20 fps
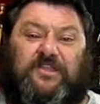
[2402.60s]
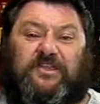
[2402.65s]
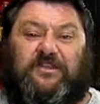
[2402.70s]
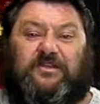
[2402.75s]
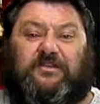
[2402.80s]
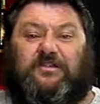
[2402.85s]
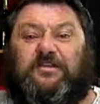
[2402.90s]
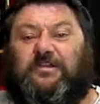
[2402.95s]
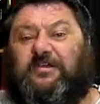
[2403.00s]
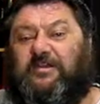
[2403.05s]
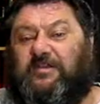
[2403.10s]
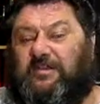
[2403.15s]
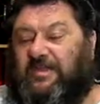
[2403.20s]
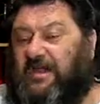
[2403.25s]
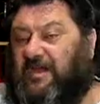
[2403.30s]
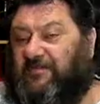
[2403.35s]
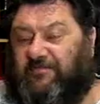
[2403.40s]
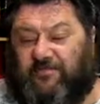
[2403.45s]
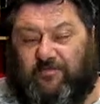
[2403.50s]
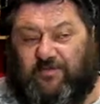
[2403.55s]
in, you
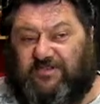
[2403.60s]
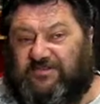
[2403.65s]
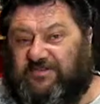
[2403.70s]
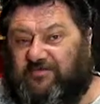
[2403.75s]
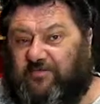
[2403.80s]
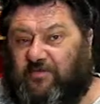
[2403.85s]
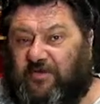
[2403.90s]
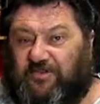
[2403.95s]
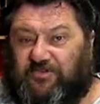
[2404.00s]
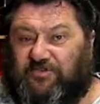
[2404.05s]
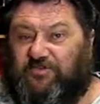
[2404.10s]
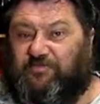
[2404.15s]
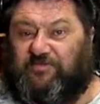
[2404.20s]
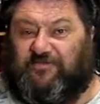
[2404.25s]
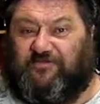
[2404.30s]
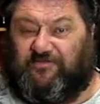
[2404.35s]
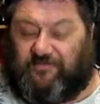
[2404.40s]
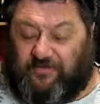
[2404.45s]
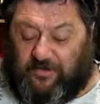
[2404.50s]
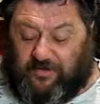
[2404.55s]
know, for whichever one you
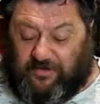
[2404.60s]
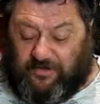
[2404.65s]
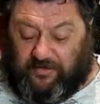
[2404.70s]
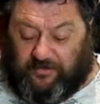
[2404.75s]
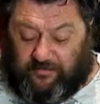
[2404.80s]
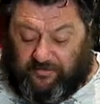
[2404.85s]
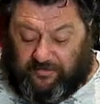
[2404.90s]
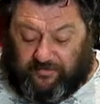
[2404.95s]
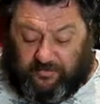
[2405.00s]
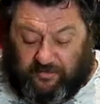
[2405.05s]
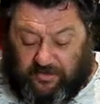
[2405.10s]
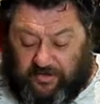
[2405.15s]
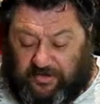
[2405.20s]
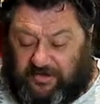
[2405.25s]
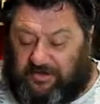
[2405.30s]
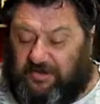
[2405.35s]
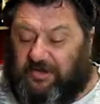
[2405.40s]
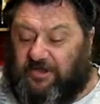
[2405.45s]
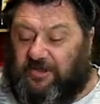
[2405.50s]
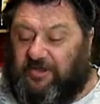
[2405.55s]
prefer would
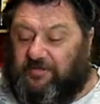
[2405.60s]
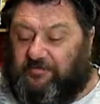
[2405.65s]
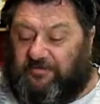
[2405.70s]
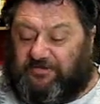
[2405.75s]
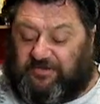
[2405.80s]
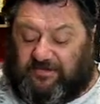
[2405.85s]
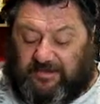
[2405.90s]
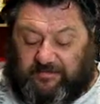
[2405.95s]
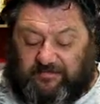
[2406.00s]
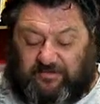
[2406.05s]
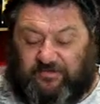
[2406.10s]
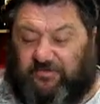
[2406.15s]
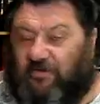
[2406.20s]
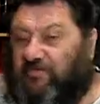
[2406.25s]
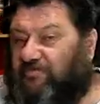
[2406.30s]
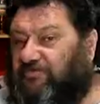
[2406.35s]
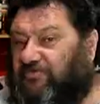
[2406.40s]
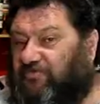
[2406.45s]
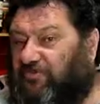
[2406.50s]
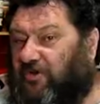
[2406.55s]
work, but the lemon
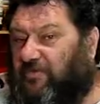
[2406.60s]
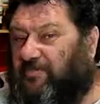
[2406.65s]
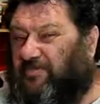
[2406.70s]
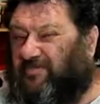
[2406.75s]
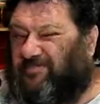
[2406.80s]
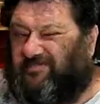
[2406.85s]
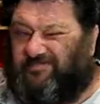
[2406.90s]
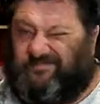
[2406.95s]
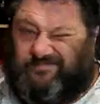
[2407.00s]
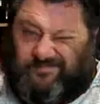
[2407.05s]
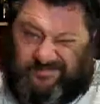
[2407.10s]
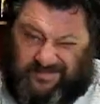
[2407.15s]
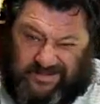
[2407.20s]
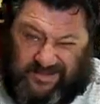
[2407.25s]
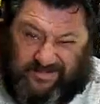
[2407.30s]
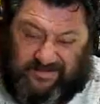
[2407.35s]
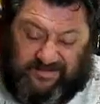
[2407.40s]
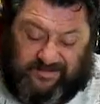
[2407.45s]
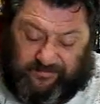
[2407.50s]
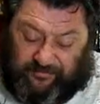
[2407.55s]
drop
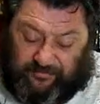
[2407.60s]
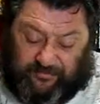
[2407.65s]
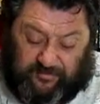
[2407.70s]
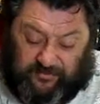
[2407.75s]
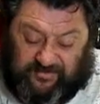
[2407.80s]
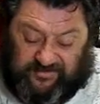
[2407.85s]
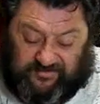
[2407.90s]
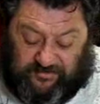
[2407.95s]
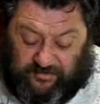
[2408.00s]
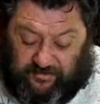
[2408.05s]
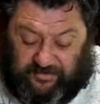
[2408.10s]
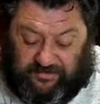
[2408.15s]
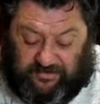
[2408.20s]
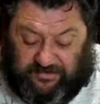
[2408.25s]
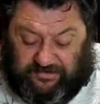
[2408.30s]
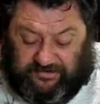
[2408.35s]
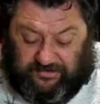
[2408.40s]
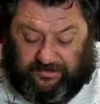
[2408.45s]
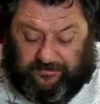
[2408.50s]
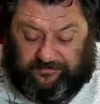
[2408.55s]
in this brew is doing the
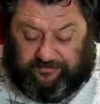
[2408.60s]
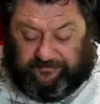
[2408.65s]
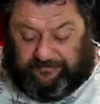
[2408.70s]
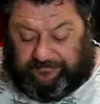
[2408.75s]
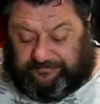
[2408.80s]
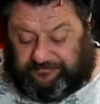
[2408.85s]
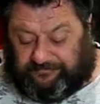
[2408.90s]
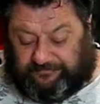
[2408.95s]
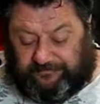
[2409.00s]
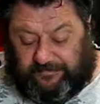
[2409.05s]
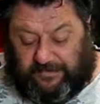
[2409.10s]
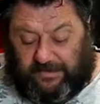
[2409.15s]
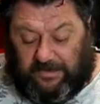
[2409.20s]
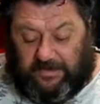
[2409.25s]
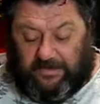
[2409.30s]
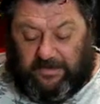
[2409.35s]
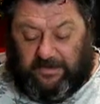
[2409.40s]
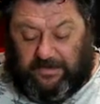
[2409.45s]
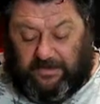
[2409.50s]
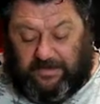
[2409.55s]
job.
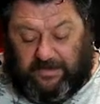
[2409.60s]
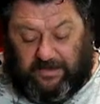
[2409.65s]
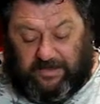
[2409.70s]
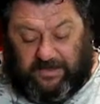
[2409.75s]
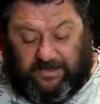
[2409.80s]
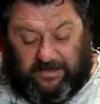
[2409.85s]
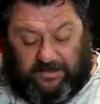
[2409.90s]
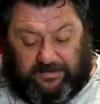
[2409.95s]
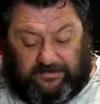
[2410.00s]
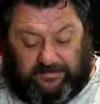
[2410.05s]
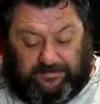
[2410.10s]
Uh,